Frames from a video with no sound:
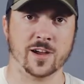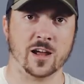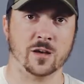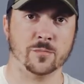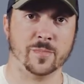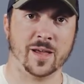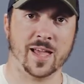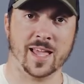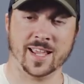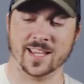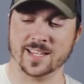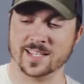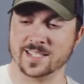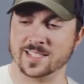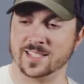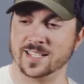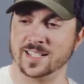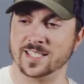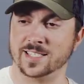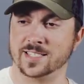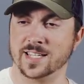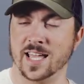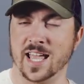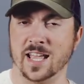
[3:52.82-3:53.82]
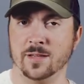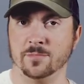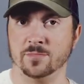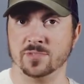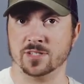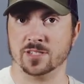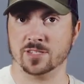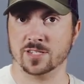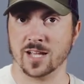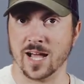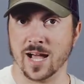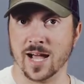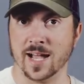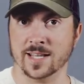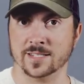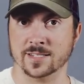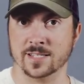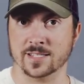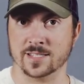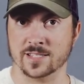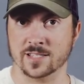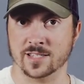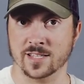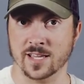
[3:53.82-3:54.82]
round mag is the same size
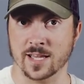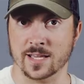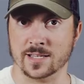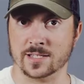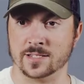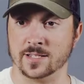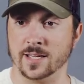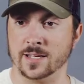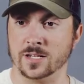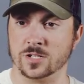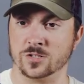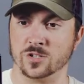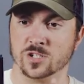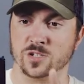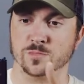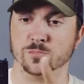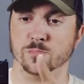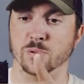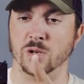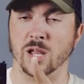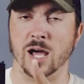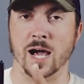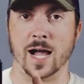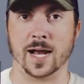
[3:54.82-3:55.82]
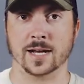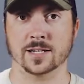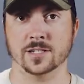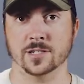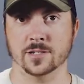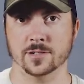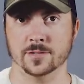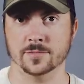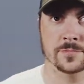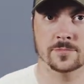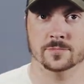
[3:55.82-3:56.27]
as this, it's just blocked.